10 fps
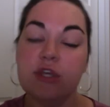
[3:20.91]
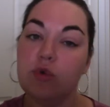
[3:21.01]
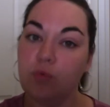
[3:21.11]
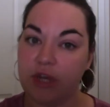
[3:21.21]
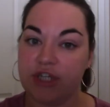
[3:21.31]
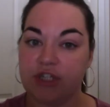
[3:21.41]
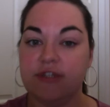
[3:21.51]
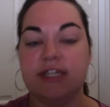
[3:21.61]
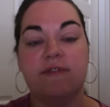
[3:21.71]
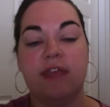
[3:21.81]
who wish to
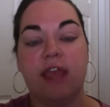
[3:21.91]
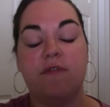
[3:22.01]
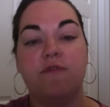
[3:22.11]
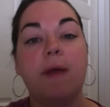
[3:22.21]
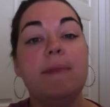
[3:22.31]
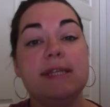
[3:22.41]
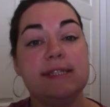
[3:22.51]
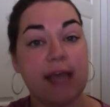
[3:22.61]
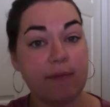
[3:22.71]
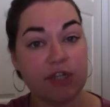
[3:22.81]
deviate from an
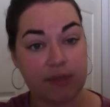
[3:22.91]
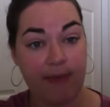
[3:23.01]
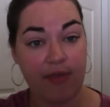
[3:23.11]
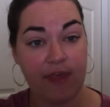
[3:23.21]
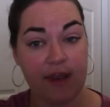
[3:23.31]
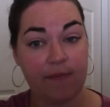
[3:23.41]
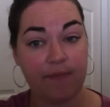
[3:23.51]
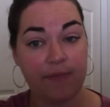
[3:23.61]
established method